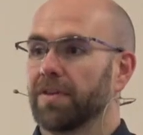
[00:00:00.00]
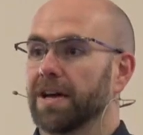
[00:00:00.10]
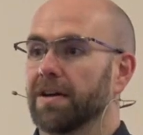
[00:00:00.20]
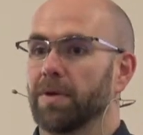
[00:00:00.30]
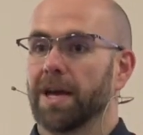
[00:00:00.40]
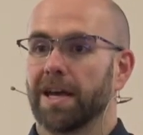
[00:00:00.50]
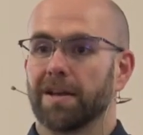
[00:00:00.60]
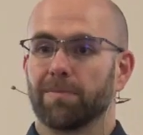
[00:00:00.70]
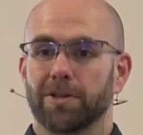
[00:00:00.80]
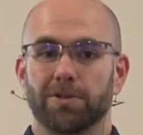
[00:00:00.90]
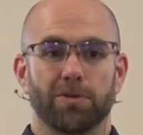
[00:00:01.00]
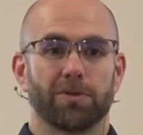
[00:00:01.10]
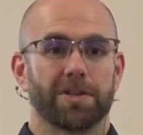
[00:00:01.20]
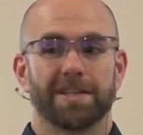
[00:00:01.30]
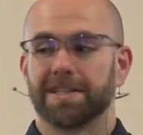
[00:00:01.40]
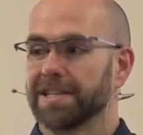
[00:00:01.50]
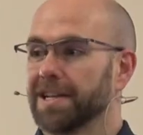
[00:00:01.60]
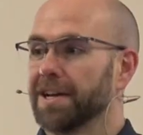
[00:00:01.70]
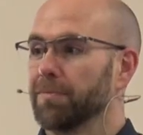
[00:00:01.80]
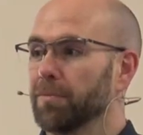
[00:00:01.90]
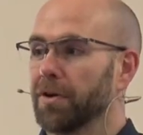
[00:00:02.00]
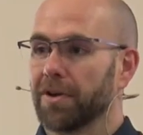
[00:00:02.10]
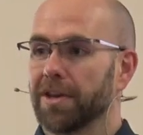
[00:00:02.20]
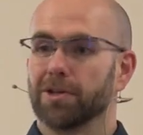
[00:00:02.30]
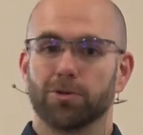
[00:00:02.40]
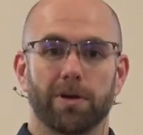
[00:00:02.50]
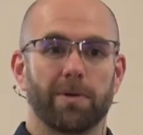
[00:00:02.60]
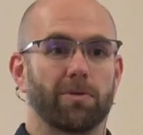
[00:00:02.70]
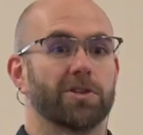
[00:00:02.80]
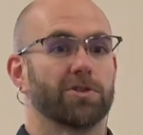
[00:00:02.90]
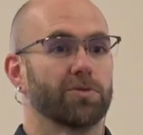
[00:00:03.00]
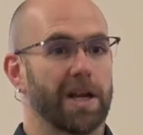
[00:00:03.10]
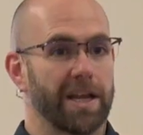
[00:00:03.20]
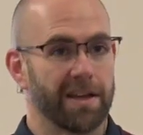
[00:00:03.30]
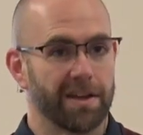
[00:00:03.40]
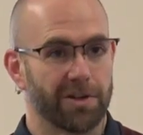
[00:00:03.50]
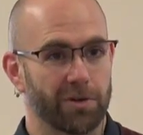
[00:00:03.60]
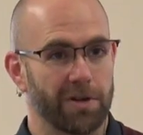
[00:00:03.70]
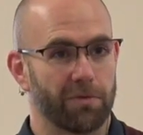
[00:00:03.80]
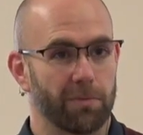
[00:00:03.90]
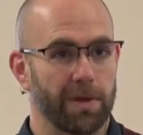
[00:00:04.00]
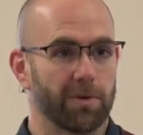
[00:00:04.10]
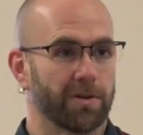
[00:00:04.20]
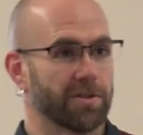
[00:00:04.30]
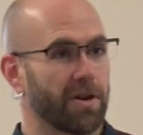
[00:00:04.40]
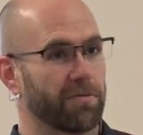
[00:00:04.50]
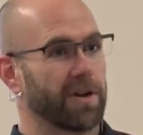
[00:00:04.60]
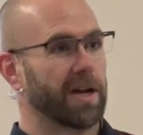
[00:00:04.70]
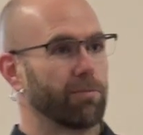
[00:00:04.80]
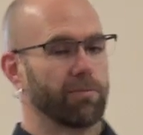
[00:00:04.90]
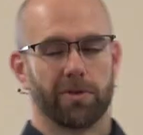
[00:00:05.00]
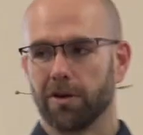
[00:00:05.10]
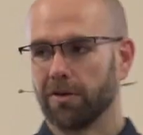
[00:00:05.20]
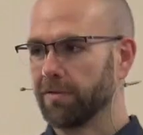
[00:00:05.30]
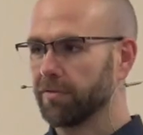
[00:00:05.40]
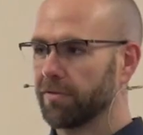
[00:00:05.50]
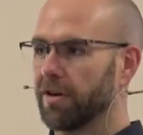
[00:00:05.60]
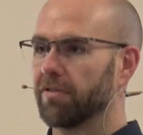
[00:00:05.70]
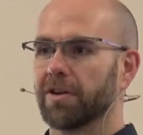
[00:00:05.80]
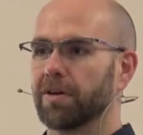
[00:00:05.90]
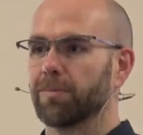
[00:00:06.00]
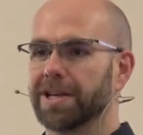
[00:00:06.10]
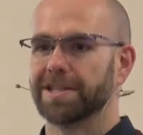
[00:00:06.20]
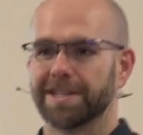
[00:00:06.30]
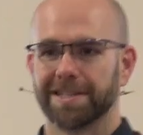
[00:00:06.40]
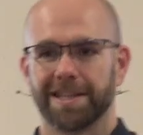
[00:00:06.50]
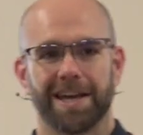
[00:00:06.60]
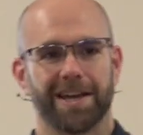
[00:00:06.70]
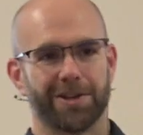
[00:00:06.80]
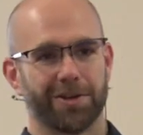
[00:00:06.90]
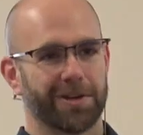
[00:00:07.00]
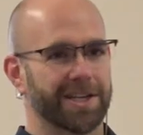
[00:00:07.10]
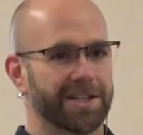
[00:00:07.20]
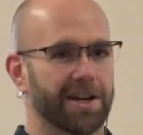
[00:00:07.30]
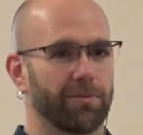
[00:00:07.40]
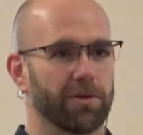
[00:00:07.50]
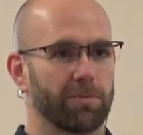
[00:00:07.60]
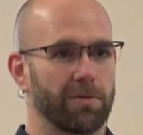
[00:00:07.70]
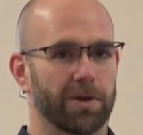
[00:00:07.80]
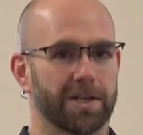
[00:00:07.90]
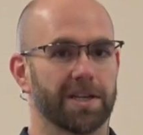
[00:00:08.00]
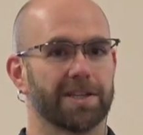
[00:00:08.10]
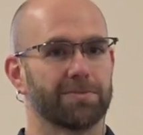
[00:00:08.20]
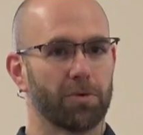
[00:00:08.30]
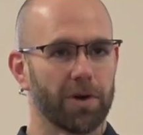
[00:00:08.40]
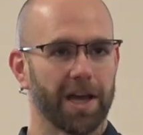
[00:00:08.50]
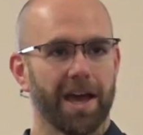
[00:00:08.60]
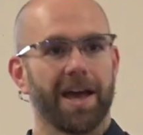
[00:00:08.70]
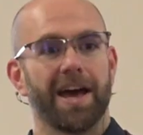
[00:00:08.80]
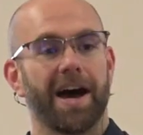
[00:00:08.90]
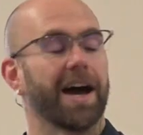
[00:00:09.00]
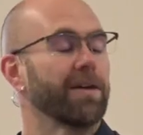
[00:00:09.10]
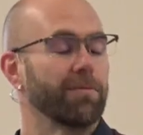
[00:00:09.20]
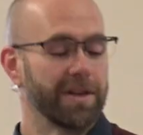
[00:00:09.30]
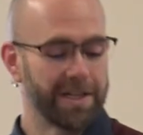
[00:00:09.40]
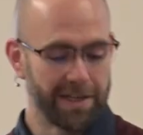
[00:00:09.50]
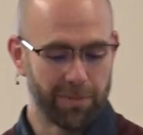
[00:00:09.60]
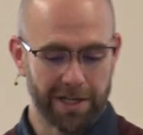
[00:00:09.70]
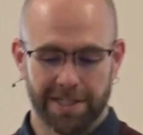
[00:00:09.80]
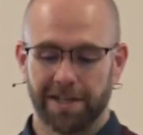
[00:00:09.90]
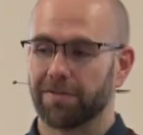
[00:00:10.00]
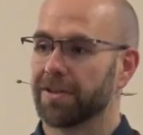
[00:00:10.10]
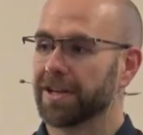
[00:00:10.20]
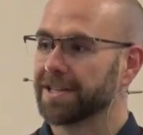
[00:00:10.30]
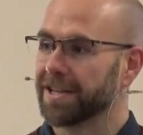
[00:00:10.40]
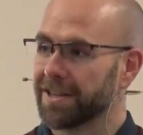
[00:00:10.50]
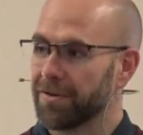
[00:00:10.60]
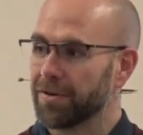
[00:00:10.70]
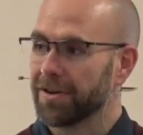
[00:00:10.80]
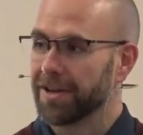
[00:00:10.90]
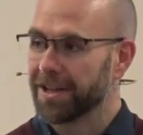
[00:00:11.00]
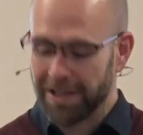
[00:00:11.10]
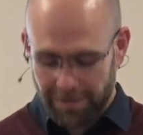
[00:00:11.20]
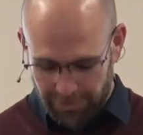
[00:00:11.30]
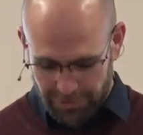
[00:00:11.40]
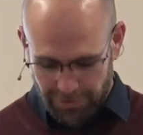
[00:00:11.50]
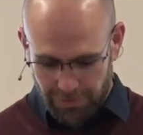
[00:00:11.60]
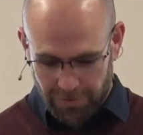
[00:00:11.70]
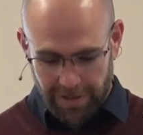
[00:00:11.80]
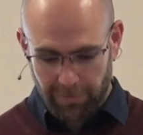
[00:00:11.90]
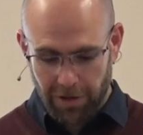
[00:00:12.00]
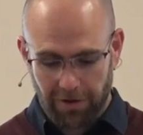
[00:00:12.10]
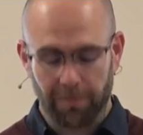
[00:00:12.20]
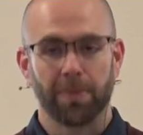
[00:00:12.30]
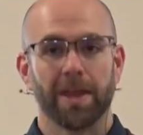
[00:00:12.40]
and my two daughters are here joining me, which is really a treat for me because often I'm, you know, in far-flung places and they don't get to come with me, but this morning I am indeed blessed enough that they were able to come along.